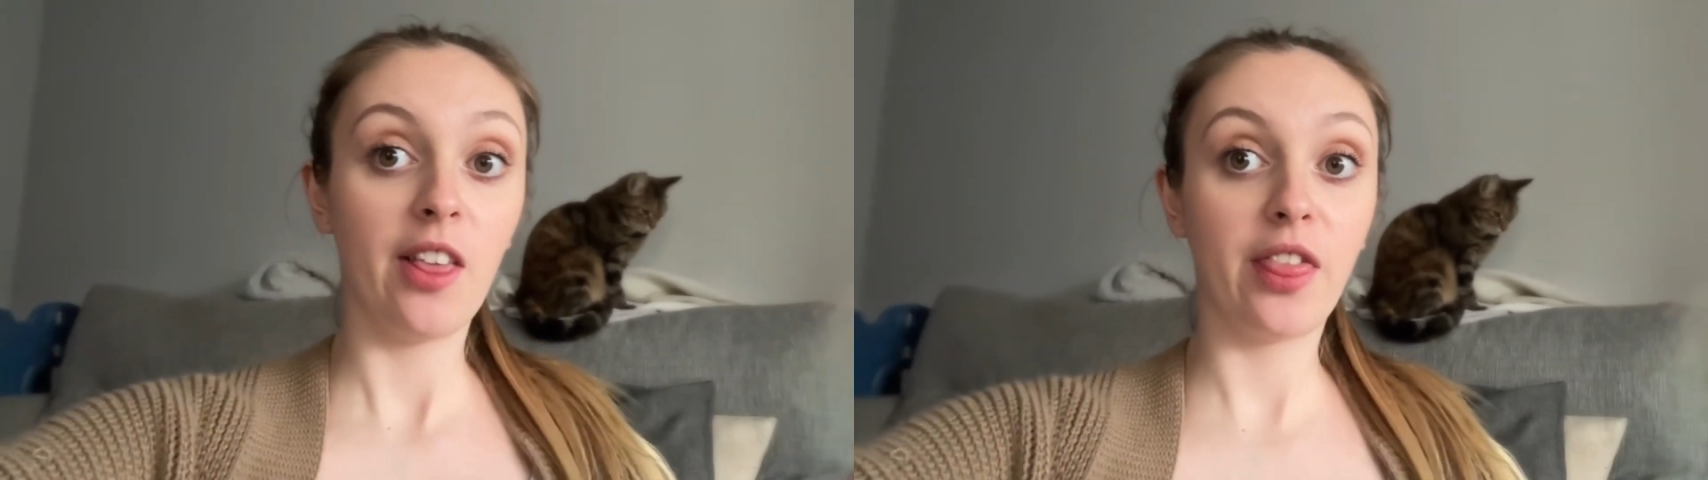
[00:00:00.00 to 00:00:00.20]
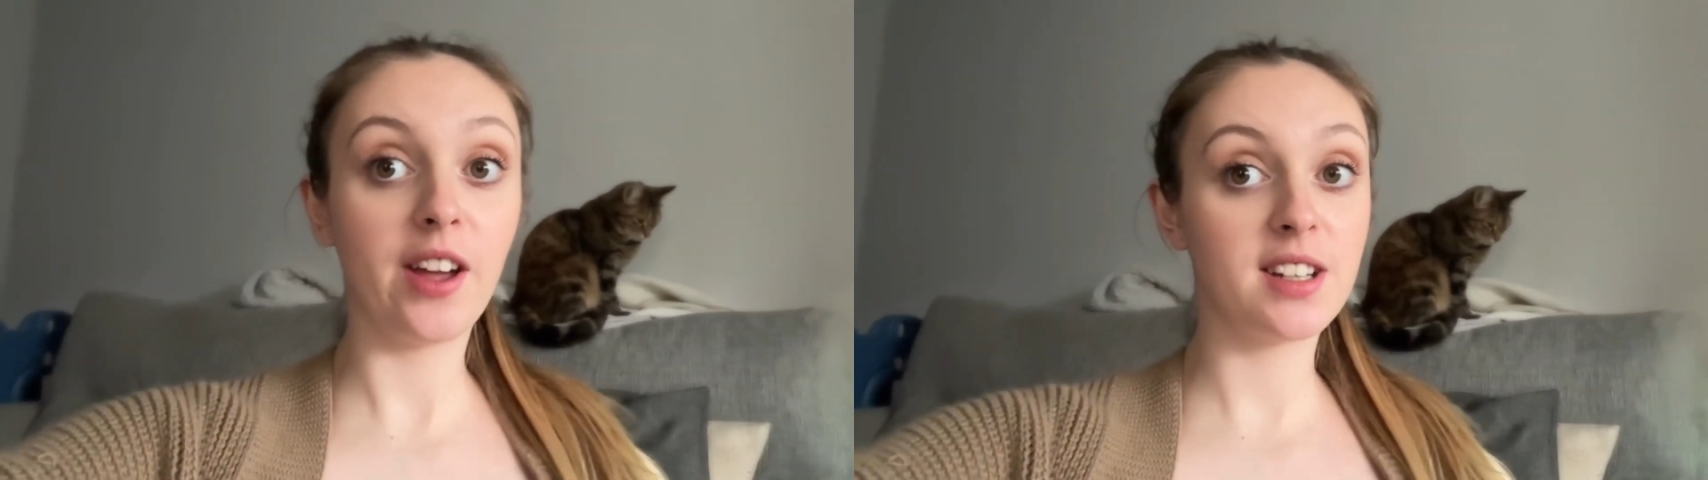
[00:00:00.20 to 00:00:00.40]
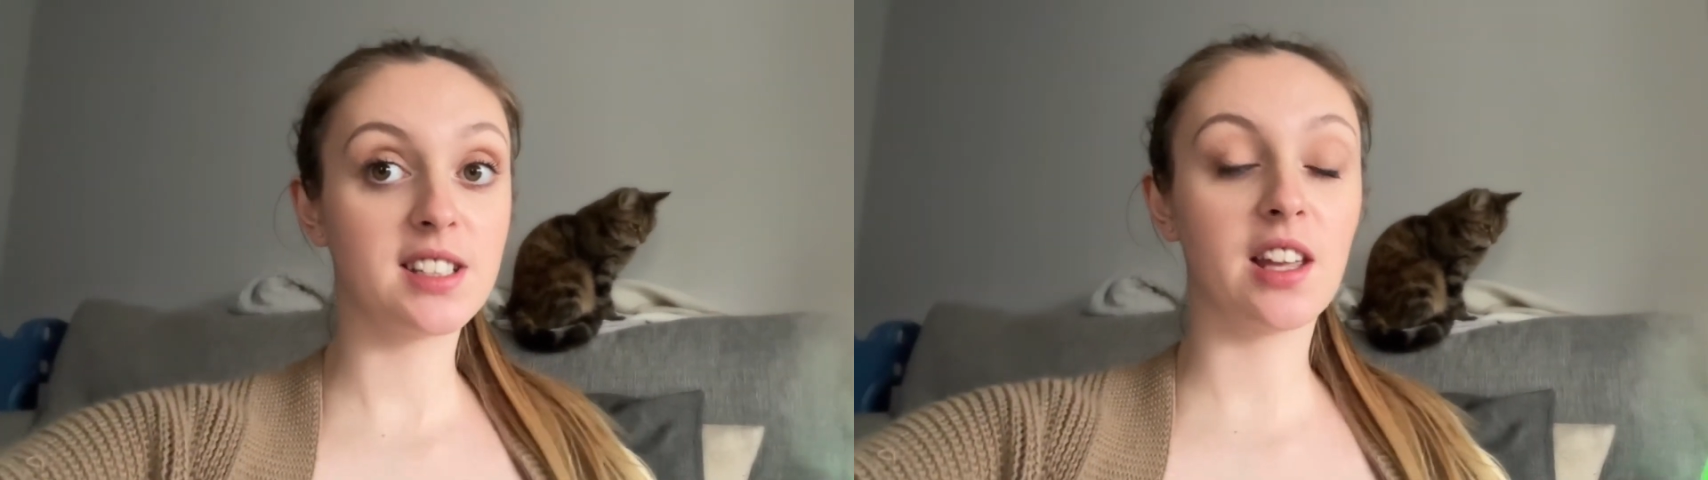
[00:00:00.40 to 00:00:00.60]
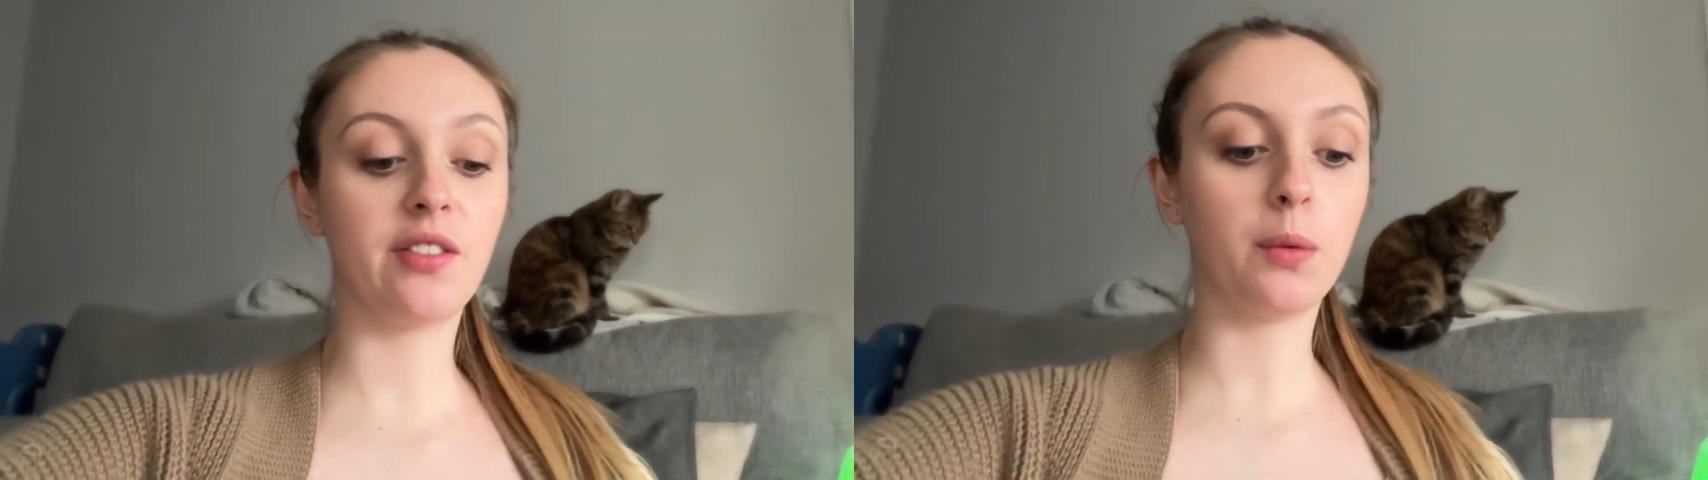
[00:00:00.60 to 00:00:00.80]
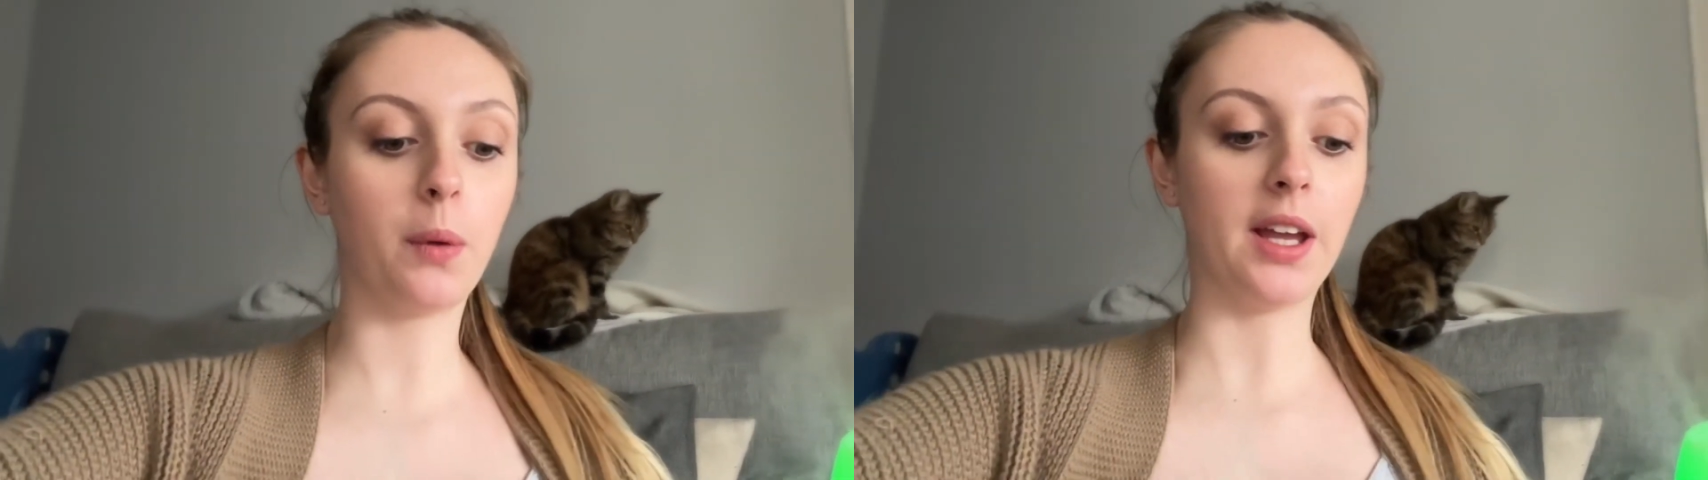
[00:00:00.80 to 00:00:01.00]

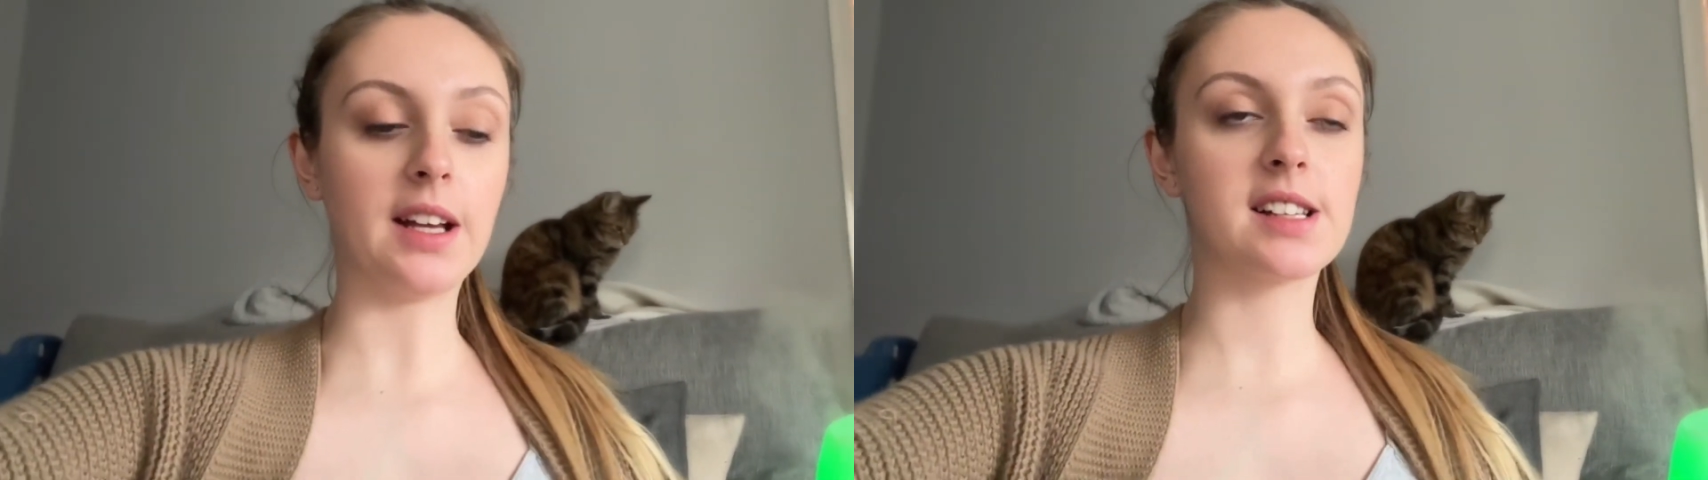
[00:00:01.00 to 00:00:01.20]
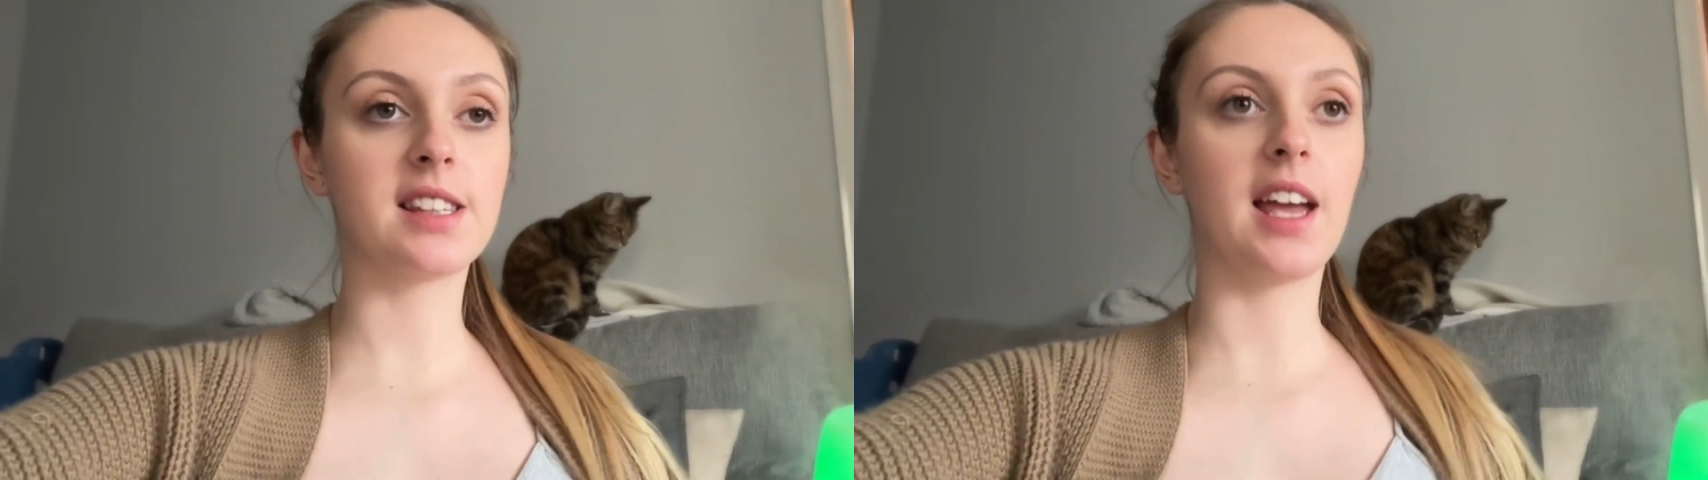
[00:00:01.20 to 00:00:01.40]
37 weeks,